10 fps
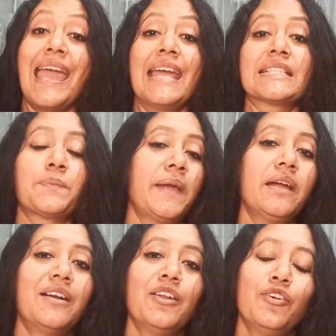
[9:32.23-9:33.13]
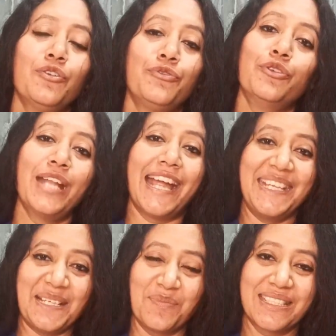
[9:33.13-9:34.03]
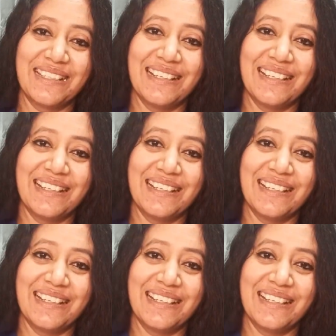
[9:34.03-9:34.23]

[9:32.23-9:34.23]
expired food items,